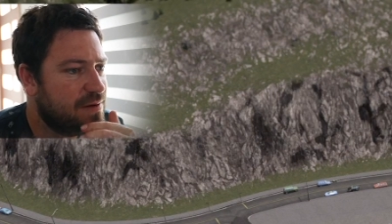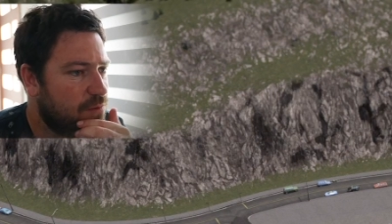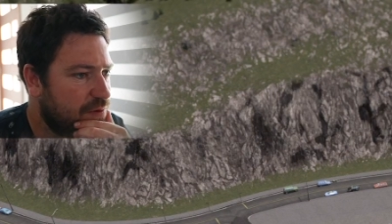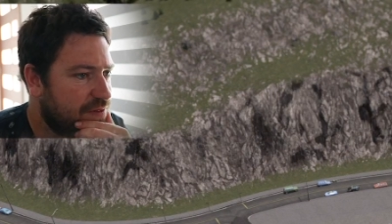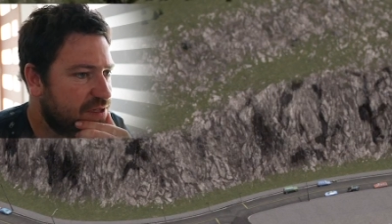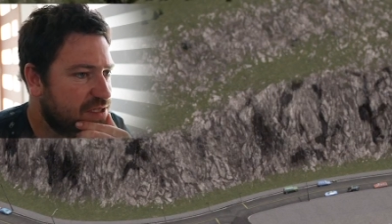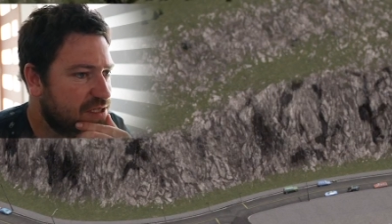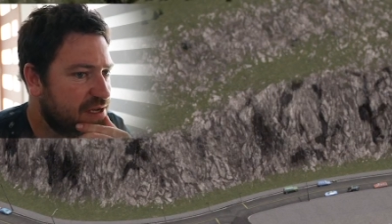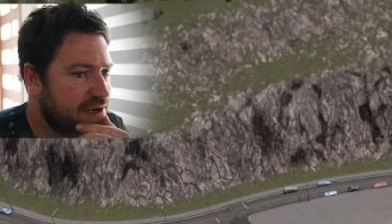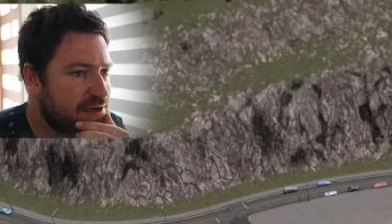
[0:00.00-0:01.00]
with the
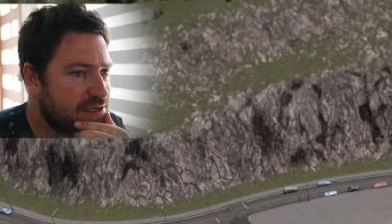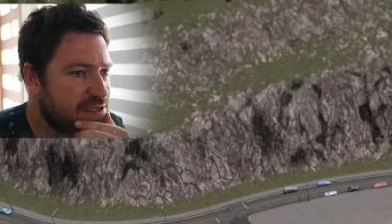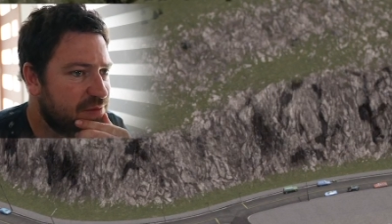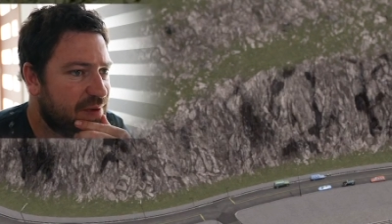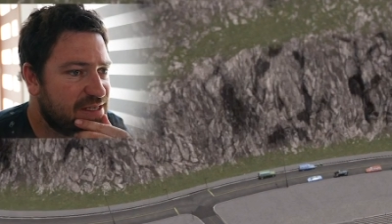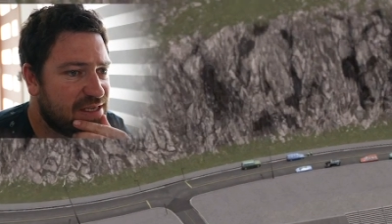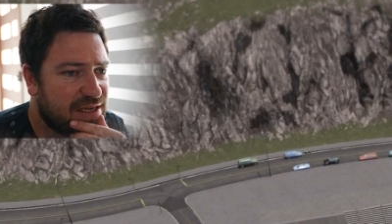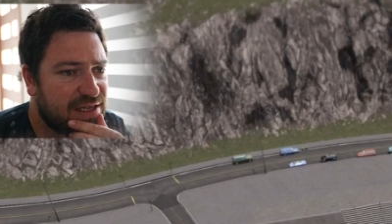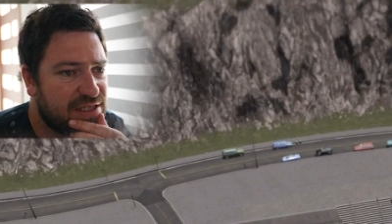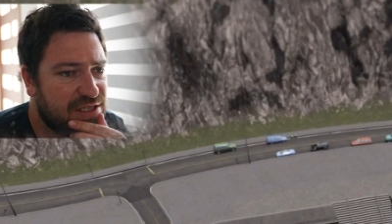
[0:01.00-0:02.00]
stairs. So
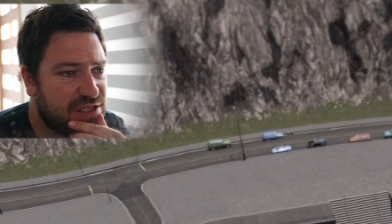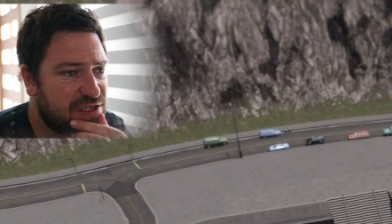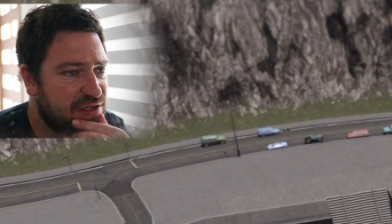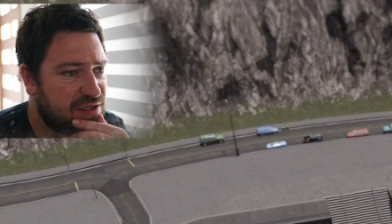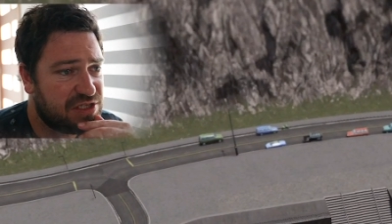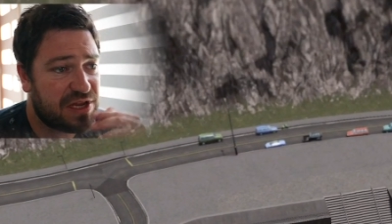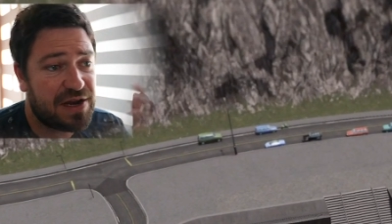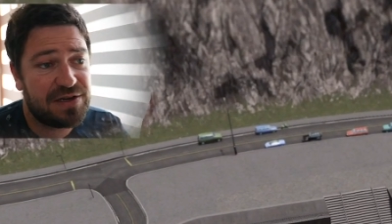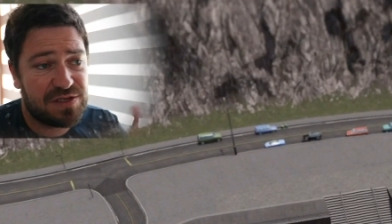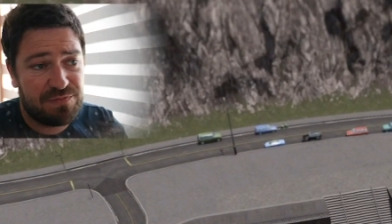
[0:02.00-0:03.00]
basically it's just
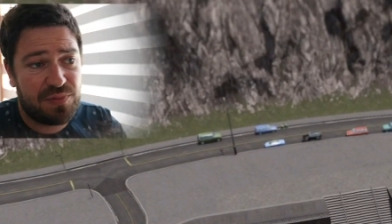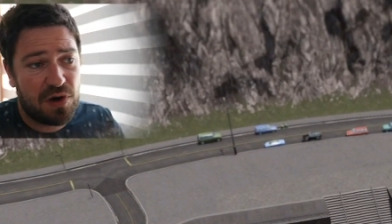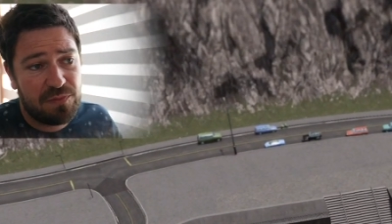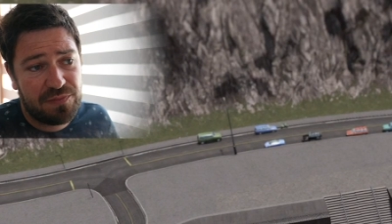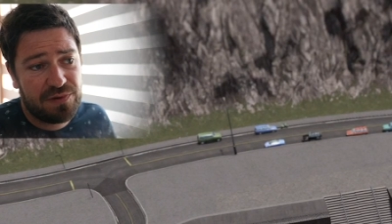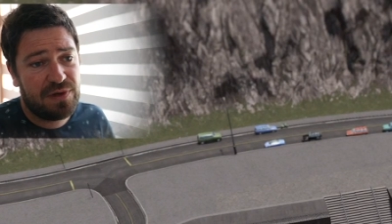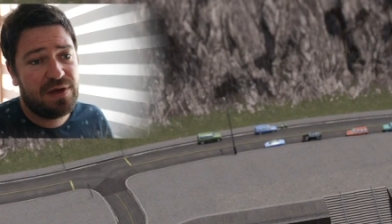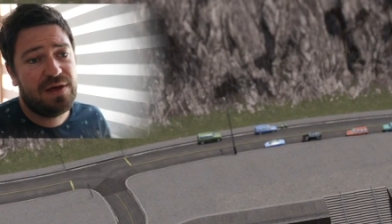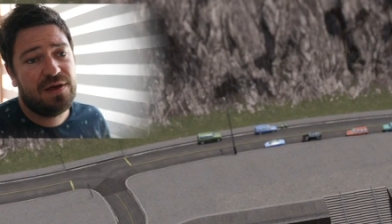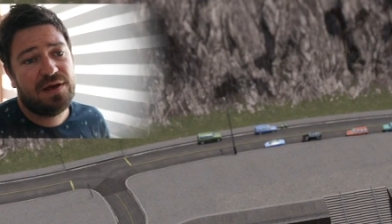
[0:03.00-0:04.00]
stairs, a prop,
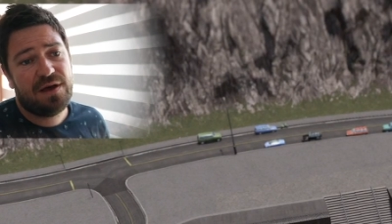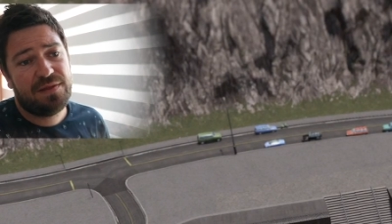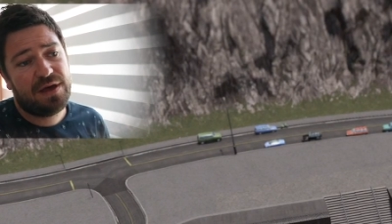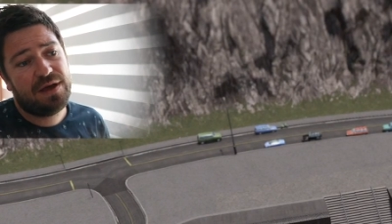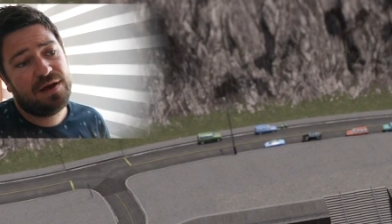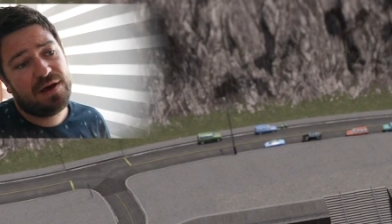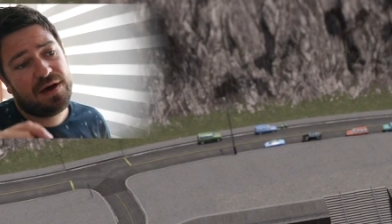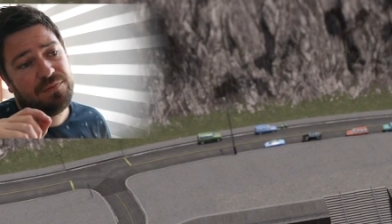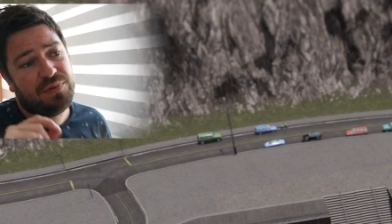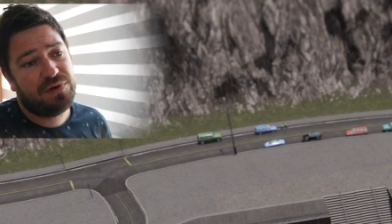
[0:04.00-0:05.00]
and then
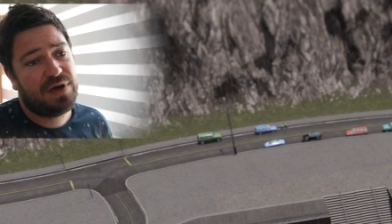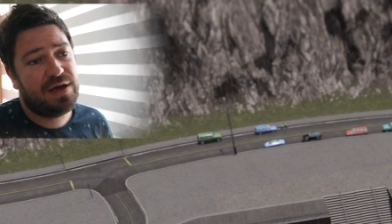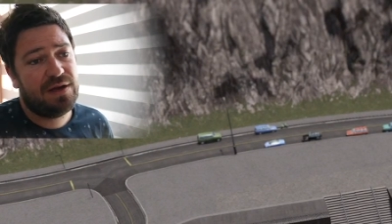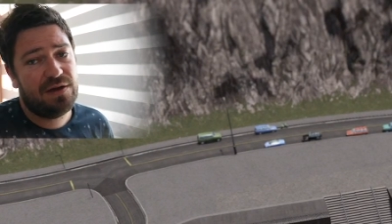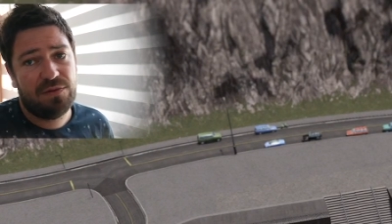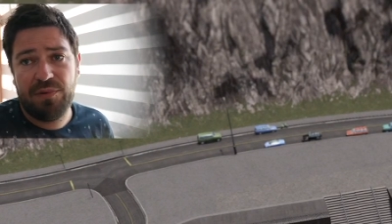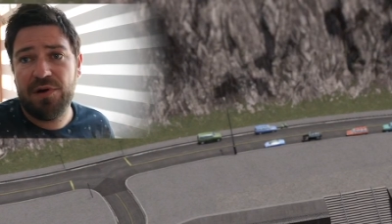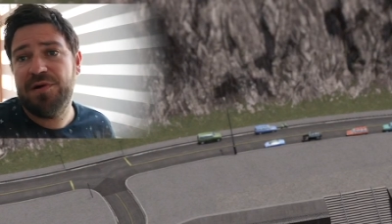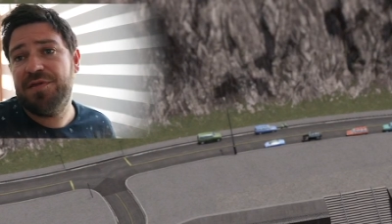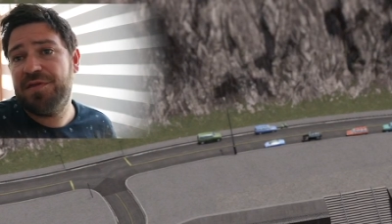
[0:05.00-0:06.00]
I put a little
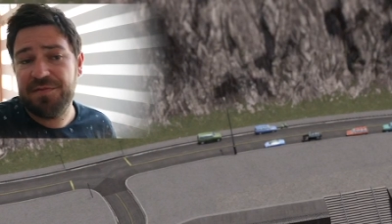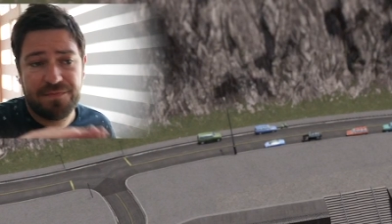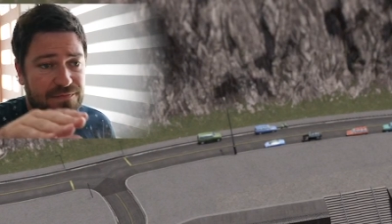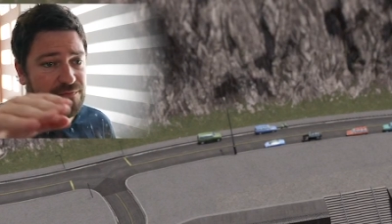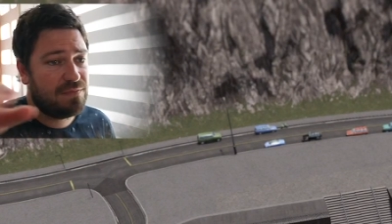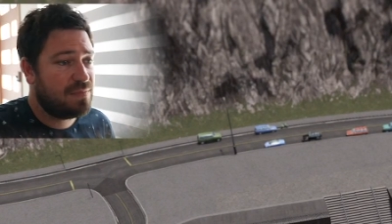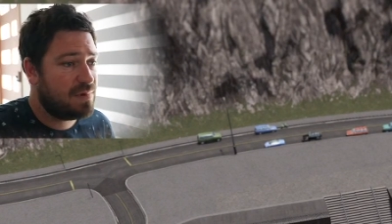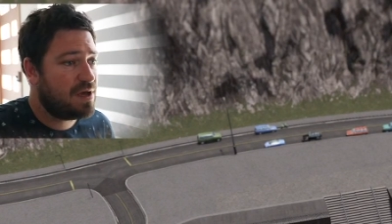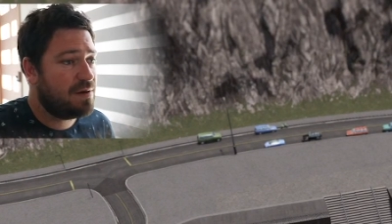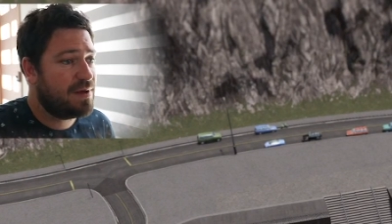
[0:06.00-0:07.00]
path
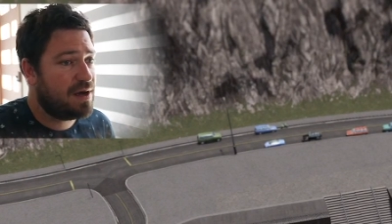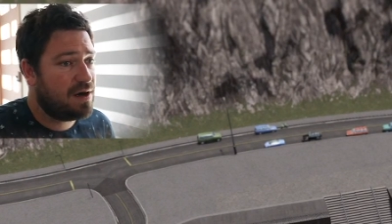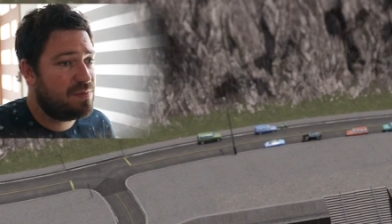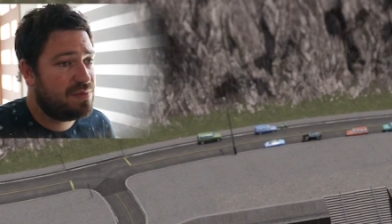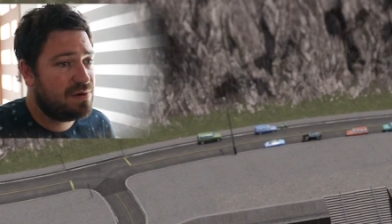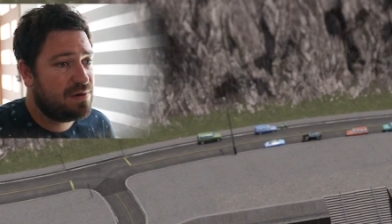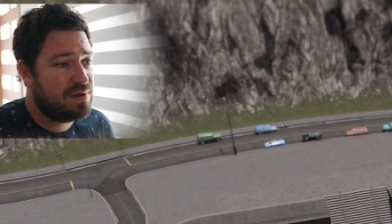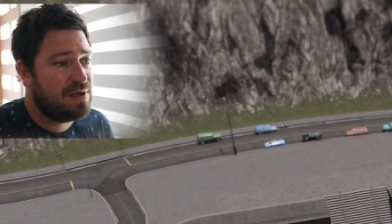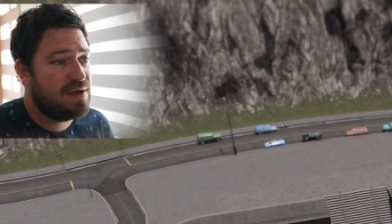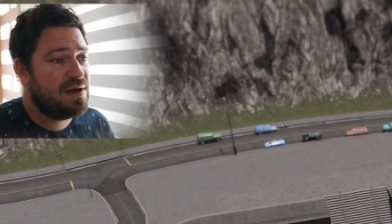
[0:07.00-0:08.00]
going up,
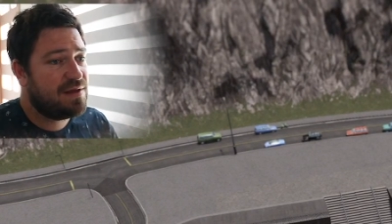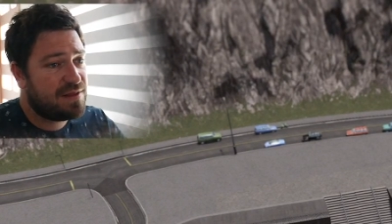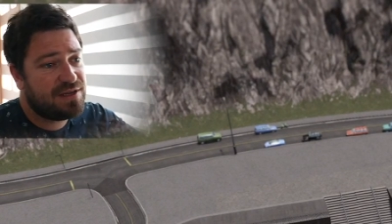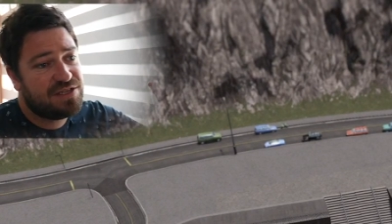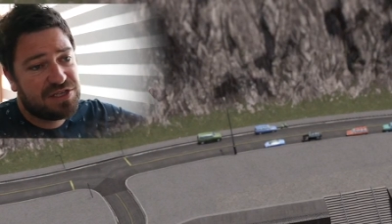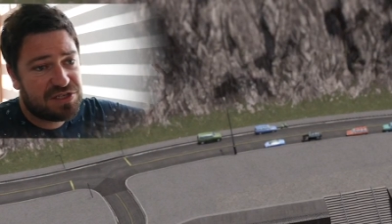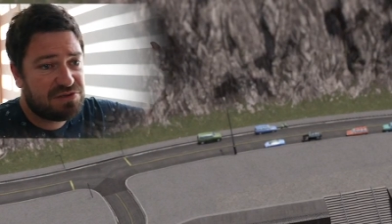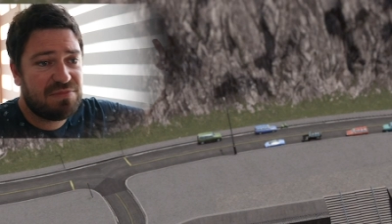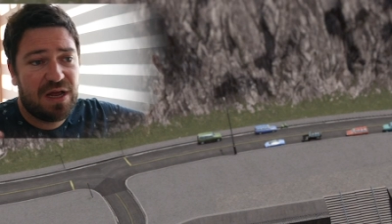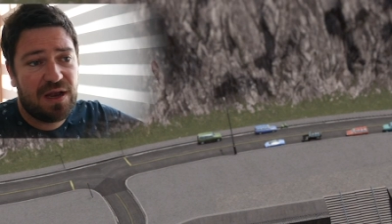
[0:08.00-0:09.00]
and then
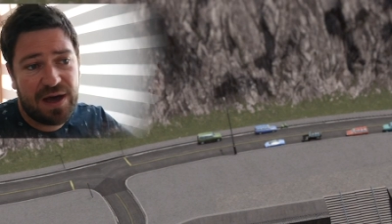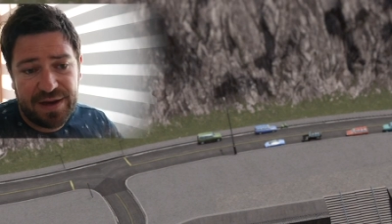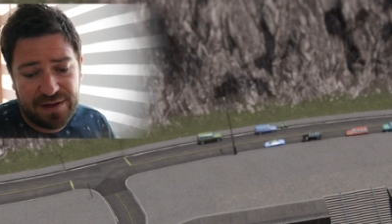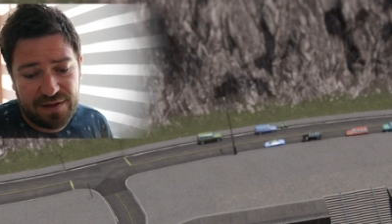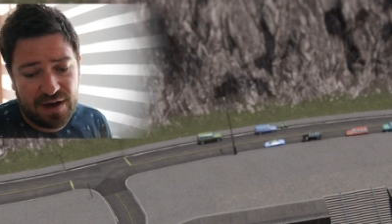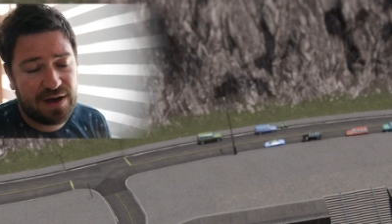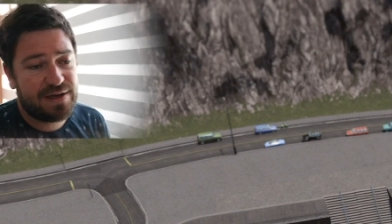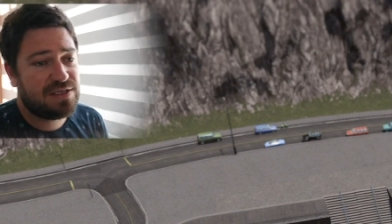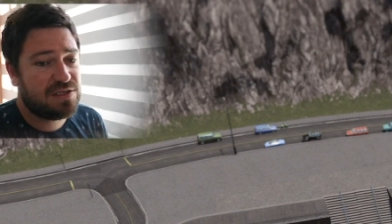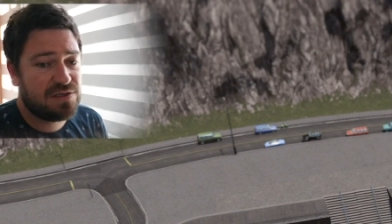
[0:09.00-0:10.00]
just aligning the
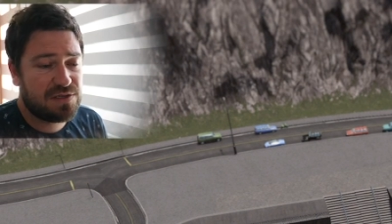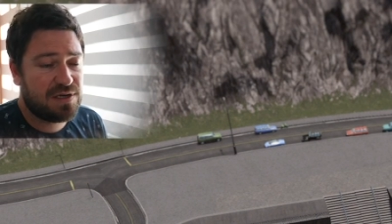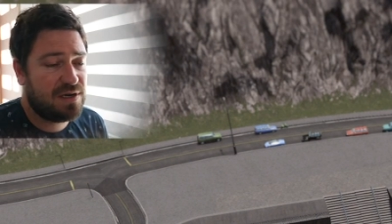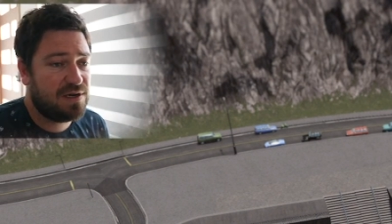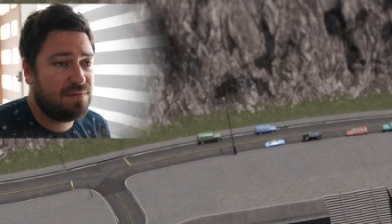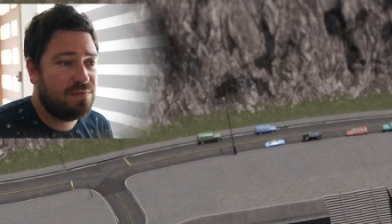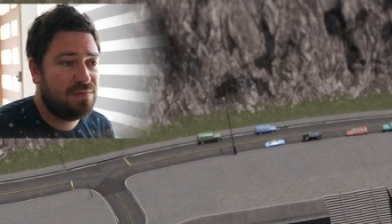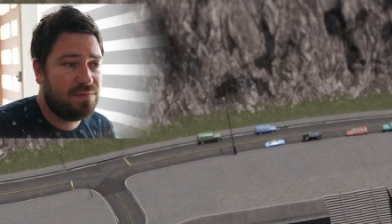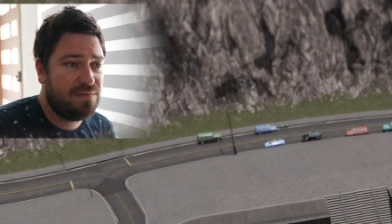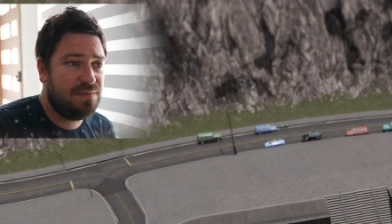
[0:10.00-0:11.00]
heights
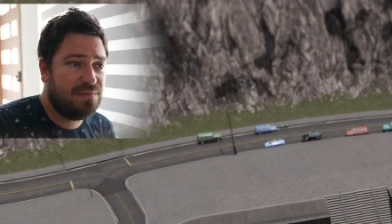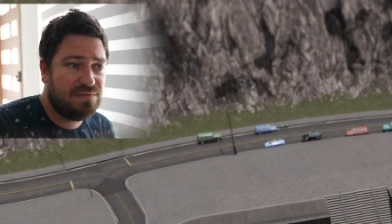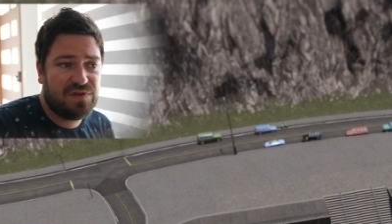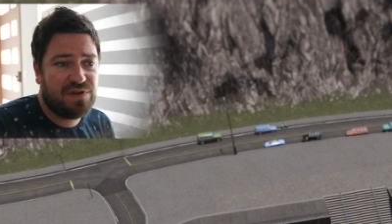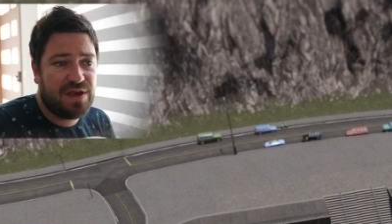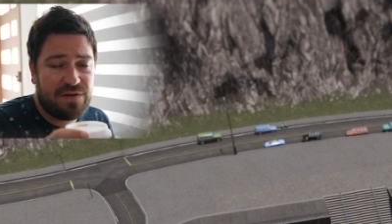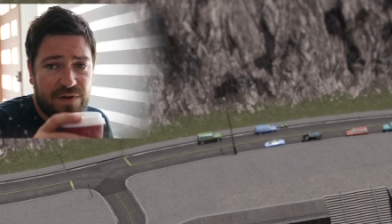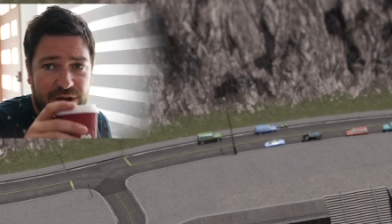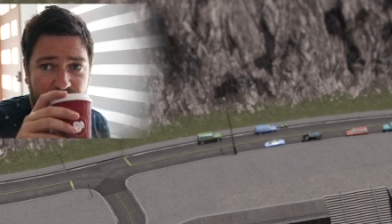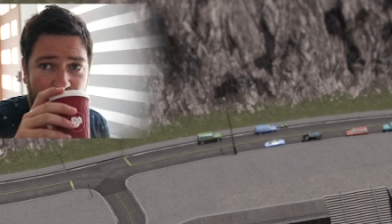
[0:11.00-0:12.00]
to get it
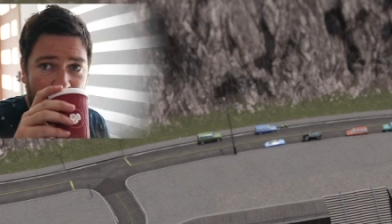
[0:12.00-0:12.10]
right.